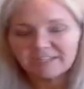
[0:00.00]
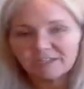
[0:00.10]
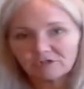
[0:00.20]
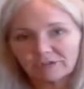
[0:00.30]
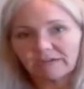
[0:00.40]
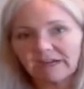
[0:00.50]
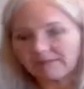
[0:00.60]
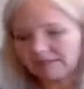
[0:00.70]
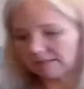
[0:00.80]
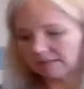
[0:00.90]
shrink wrap
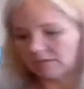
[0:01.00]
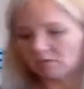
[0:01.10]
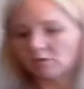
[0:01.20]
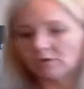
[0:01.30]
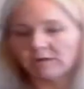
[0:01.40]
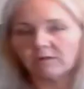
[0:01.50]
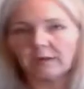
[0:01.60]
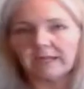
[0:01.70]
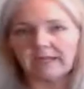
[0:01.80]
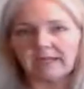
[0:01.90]
until it cooled all the
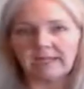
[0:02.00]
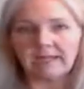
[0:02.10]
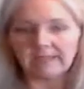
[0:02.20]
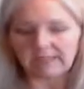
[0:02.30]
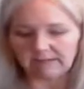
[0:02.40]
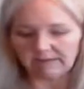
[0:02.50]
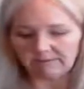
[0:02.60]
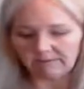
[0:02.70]
way, and it